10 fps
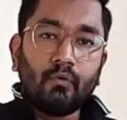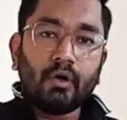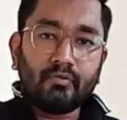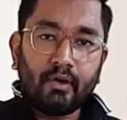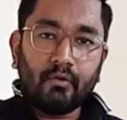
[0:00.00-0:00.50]

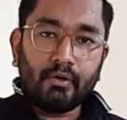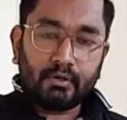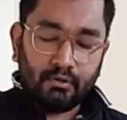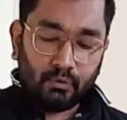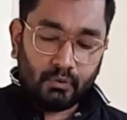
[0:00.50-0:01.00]
what we are going
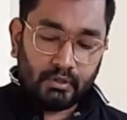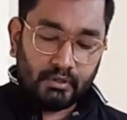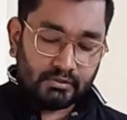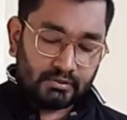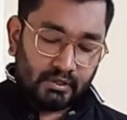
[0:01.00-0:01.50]
to do
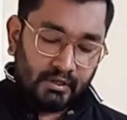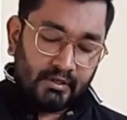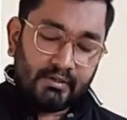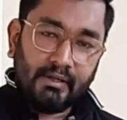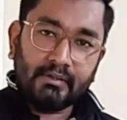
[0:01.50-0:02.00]
is
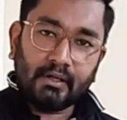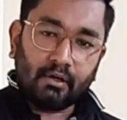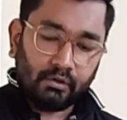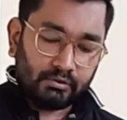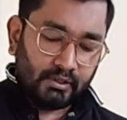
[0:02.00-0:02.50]
take the cloth